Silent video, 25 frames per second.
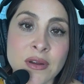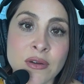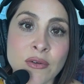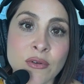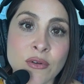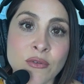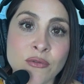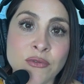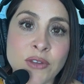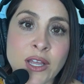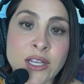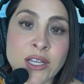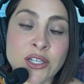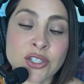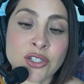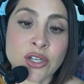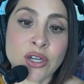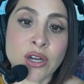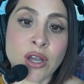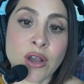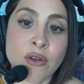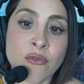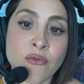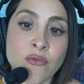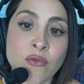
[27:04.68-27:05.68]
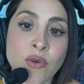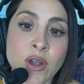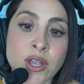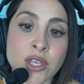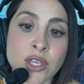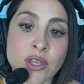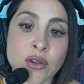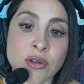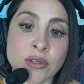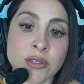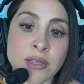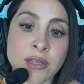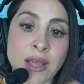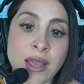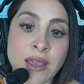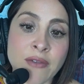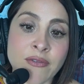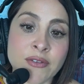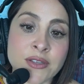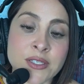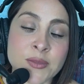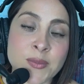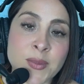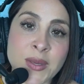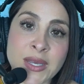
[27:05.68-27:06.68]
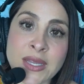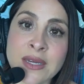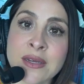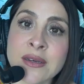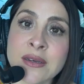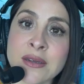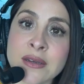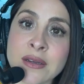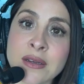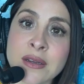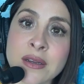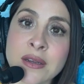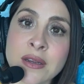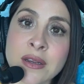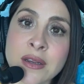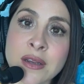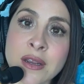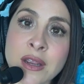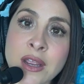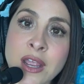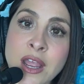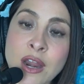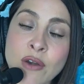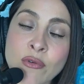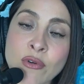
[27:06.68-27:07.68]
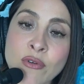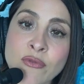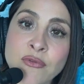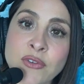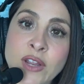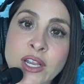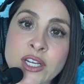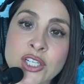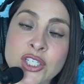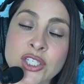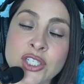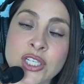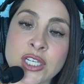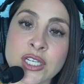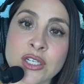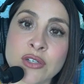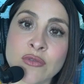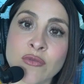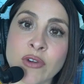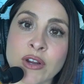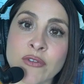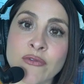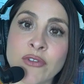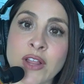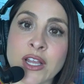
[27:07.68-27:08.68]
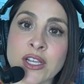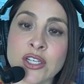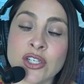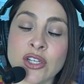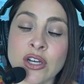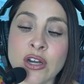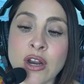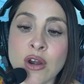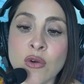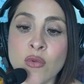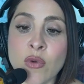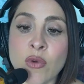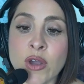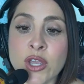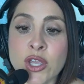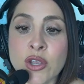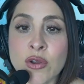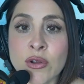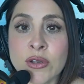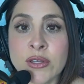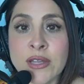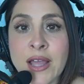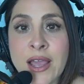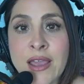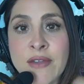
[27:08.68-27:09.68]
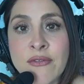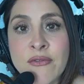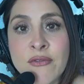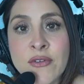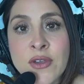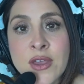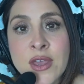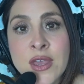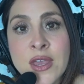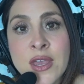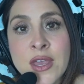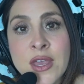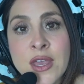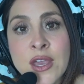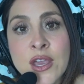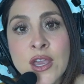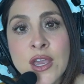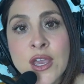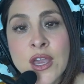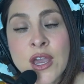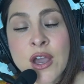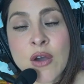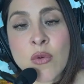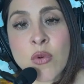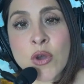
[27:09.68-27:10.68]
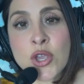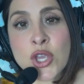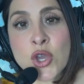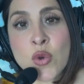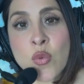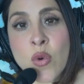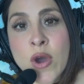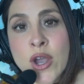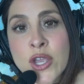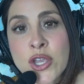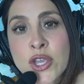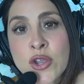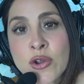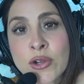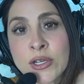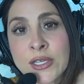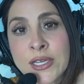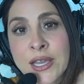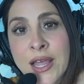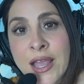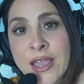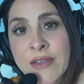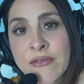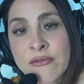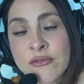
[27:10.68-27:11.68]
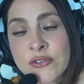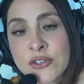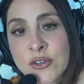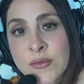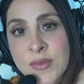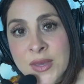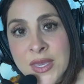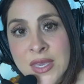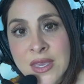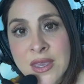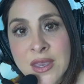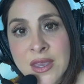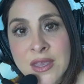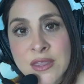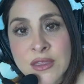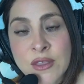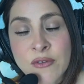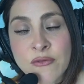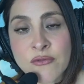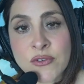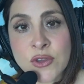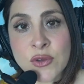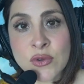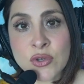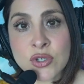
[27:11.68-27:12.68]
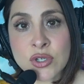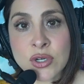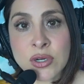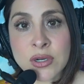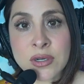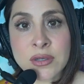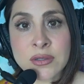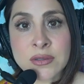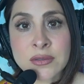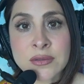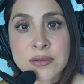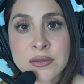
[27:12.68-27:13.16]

Reflection of what your life has been, reflection on what you want your life to be in the future,